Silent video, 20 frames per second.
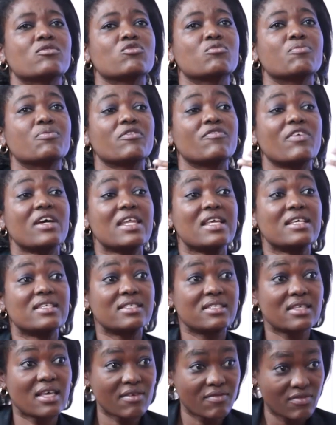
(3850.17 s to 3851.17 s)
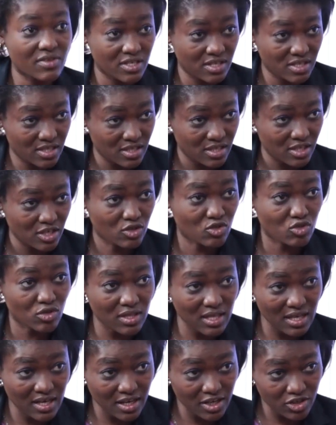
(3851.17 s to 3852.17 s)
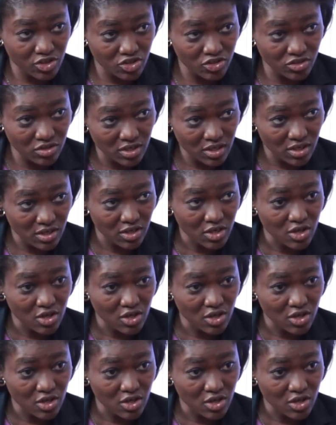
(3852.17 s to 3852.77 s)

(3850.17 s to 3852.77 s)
to provide a service to the nation